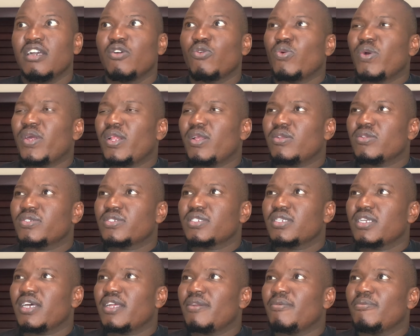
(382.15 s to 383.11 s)
what
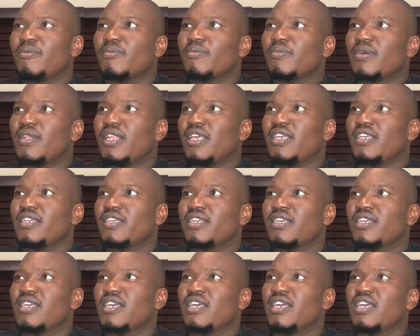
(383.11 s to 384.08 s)
else? I remember
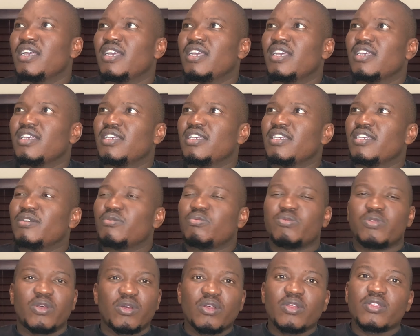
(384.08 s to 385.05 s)
like
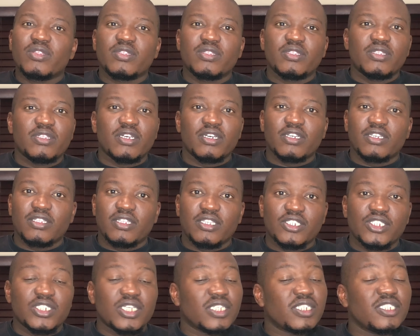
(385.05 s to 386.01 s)
the
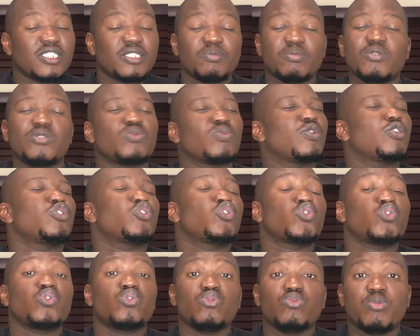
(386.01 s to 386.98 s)
shutter speeds were
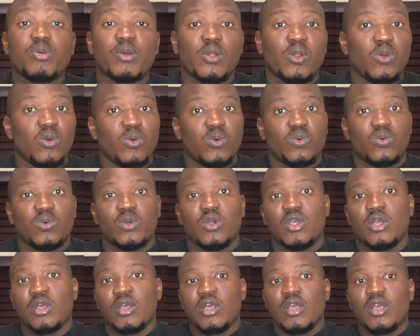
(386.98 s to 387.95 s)
super low.
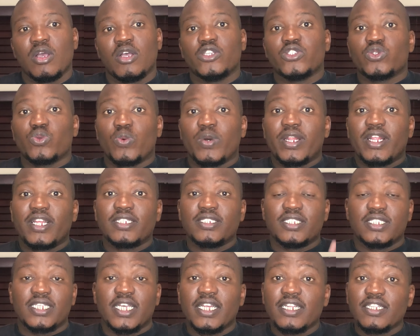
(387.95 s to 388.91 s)
So what I
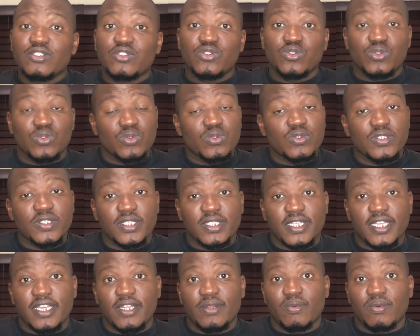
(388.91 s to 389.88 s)
decided to do
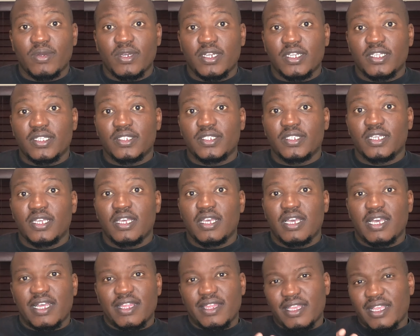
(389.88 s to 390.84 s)
instead was,
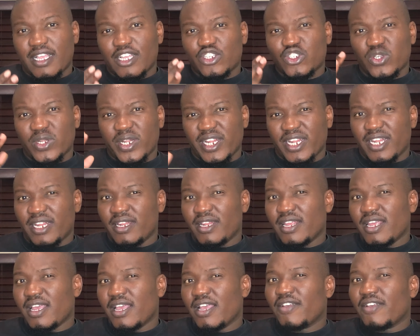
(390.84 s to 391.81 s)
I think I shot at an